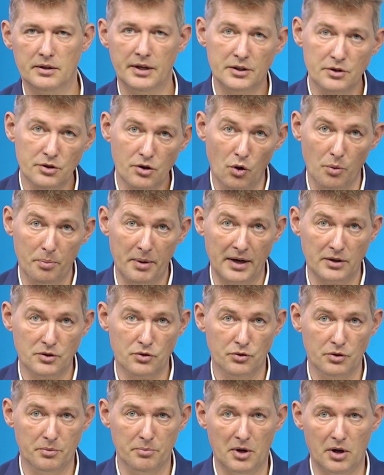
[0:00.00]
Let's go back
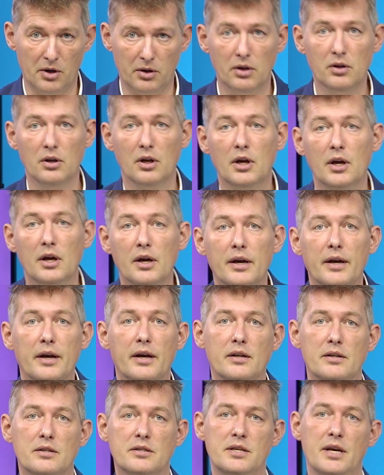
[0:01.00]
to the model
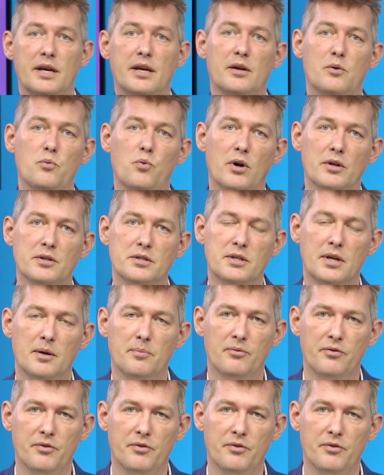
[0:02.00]
and take it one step